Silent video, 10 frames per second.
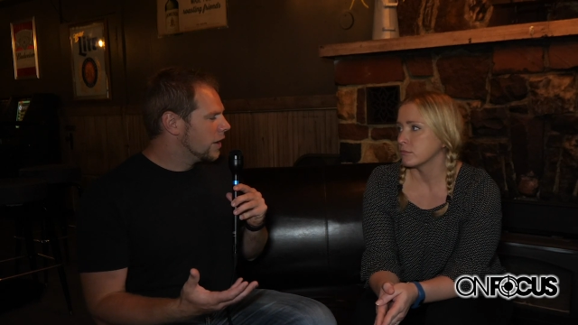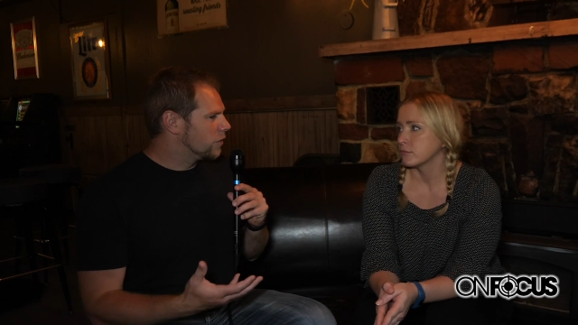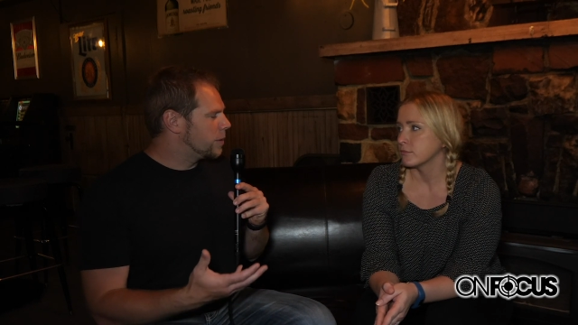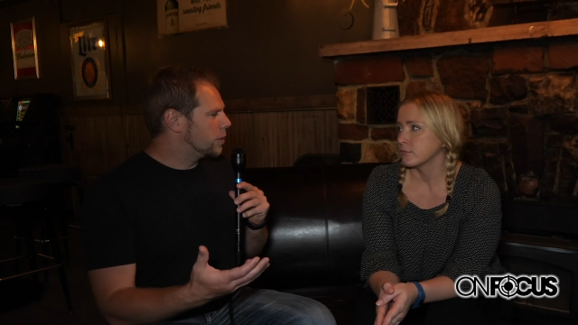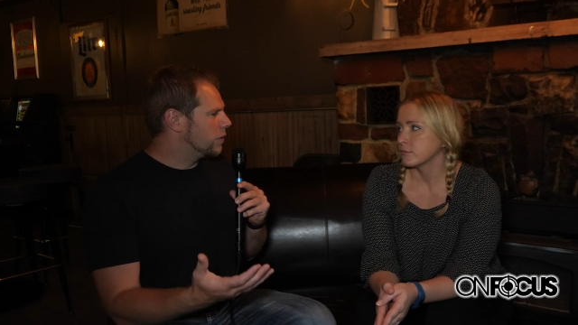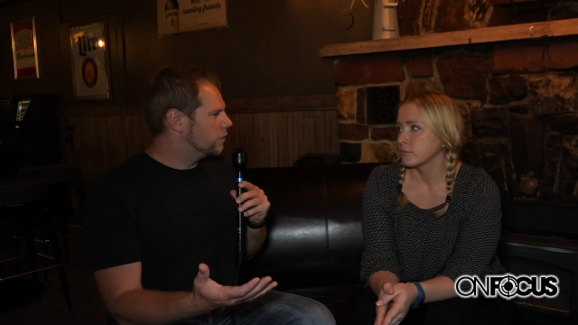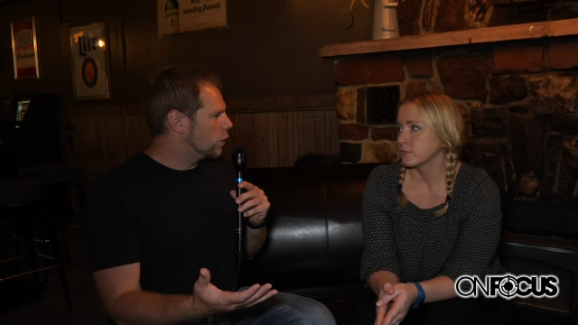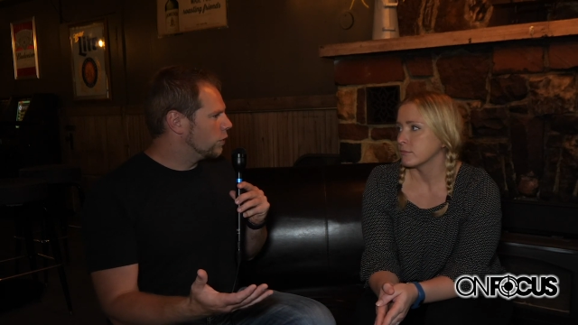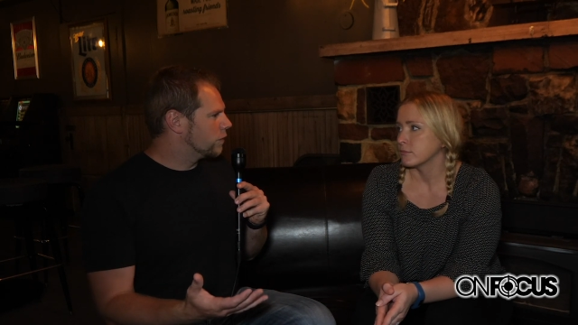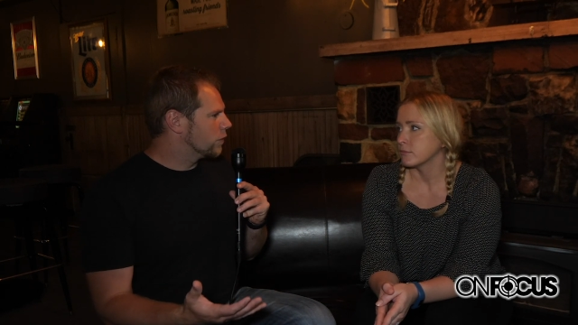Speaker 1: for people to
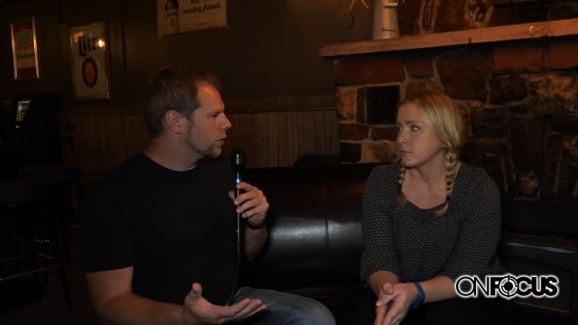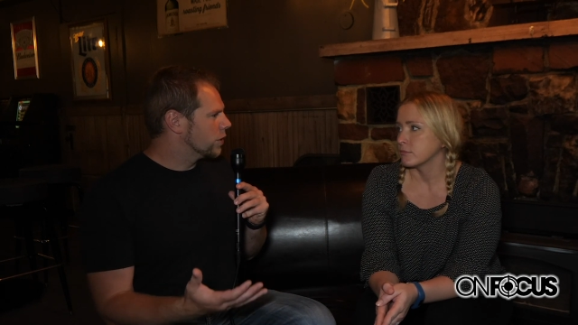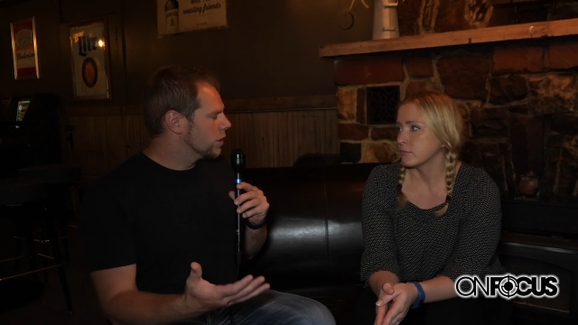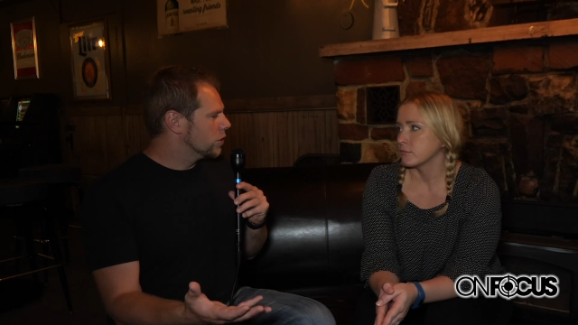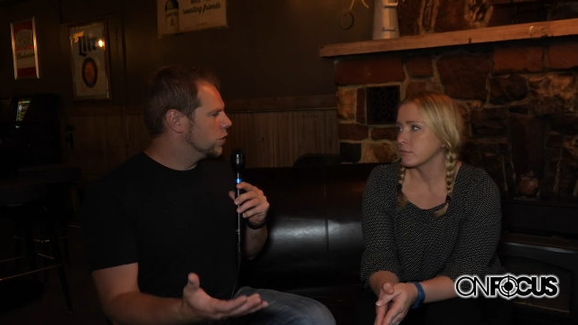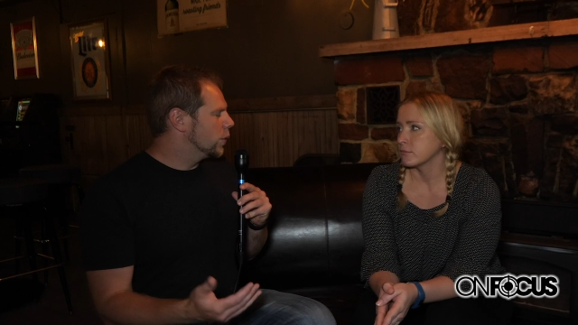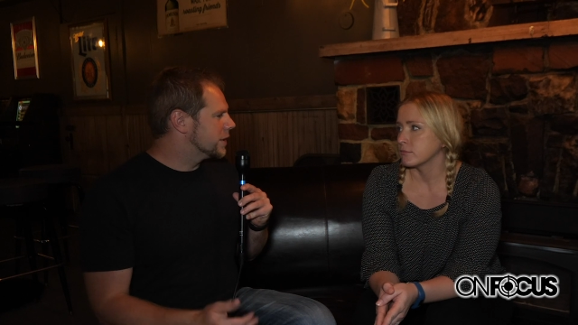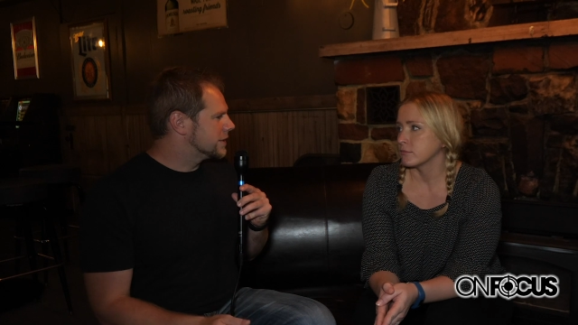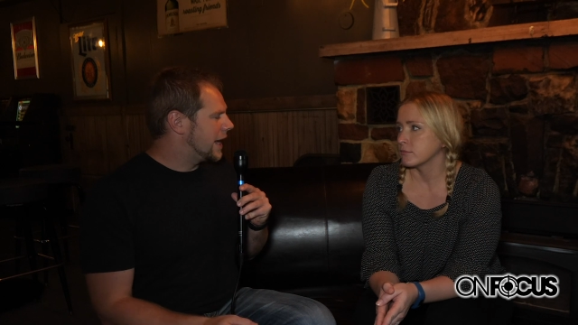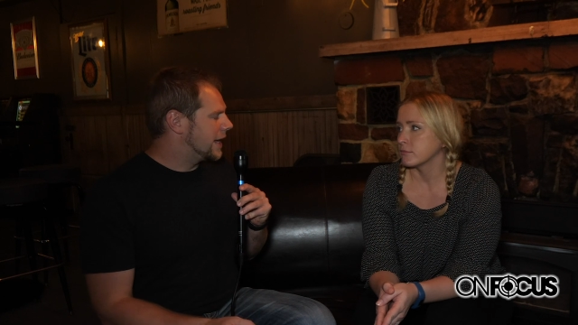vote for you
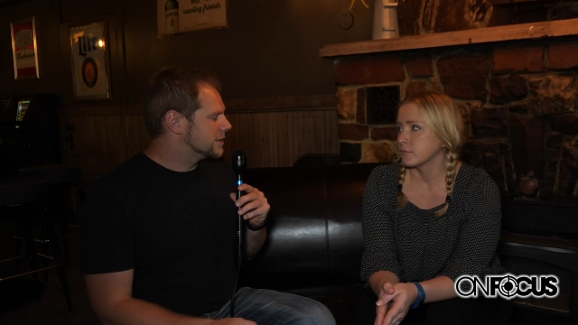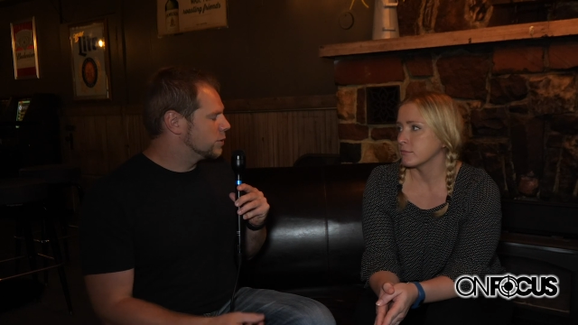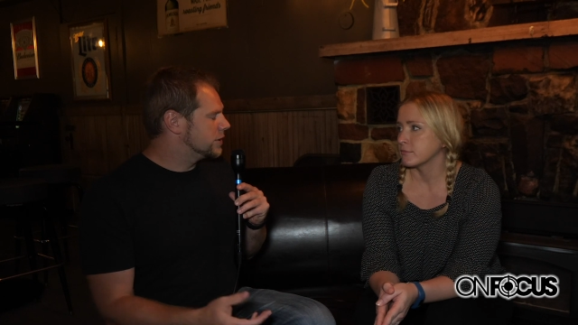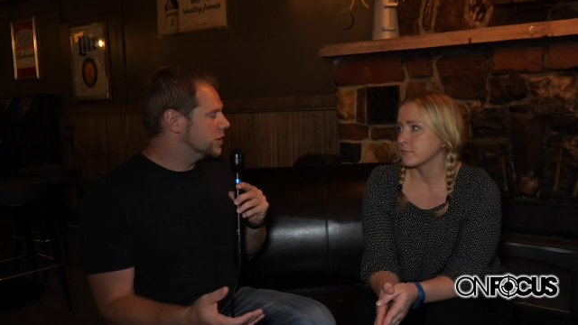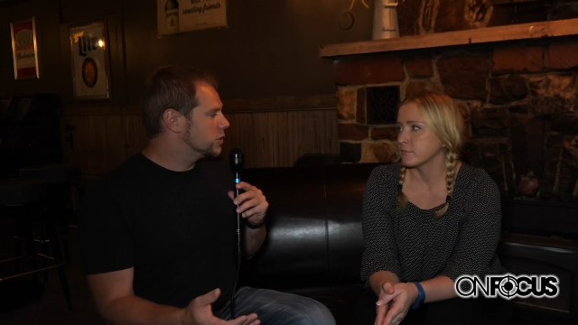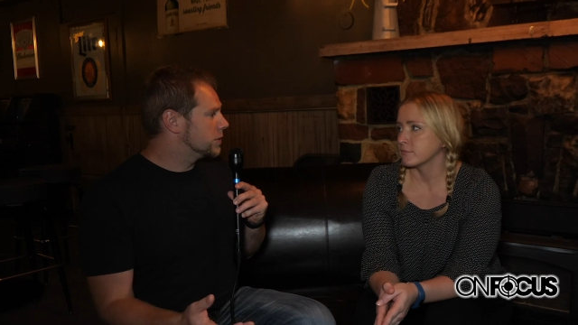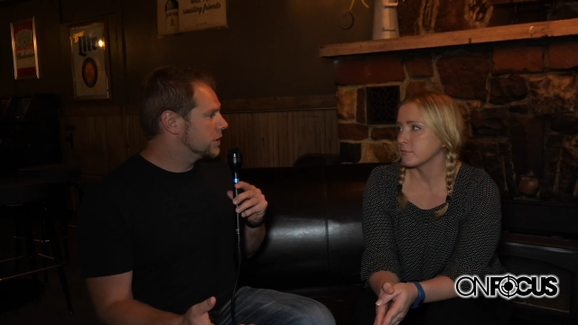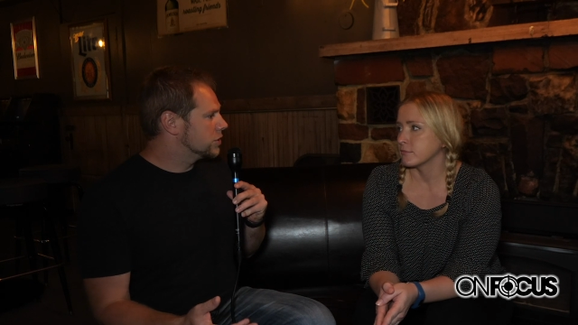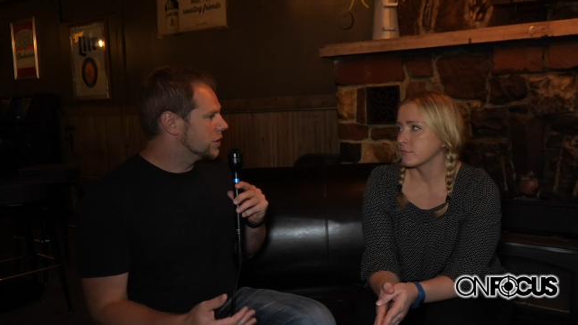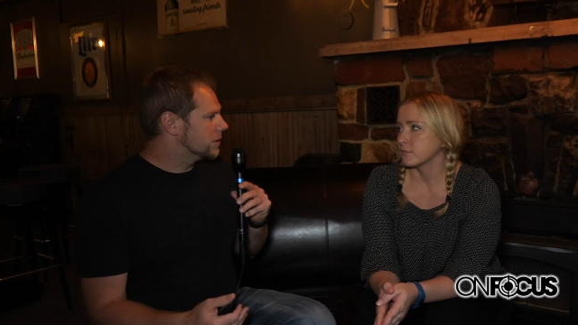as that prestigious
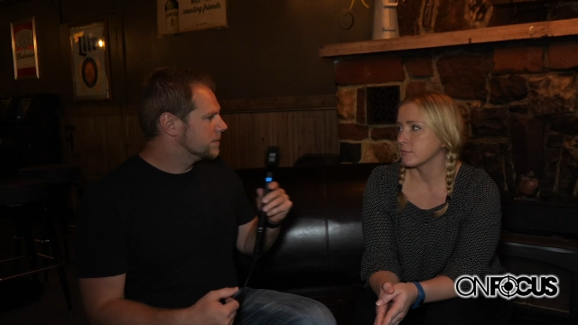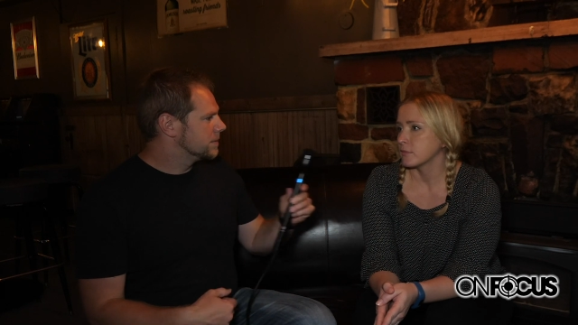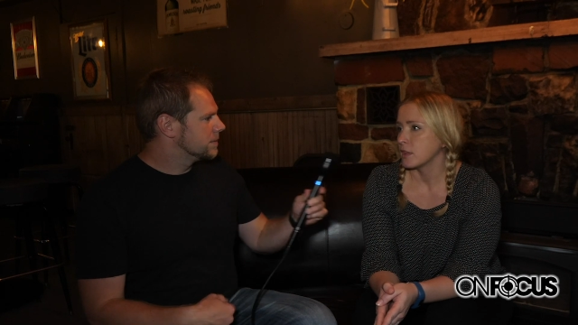position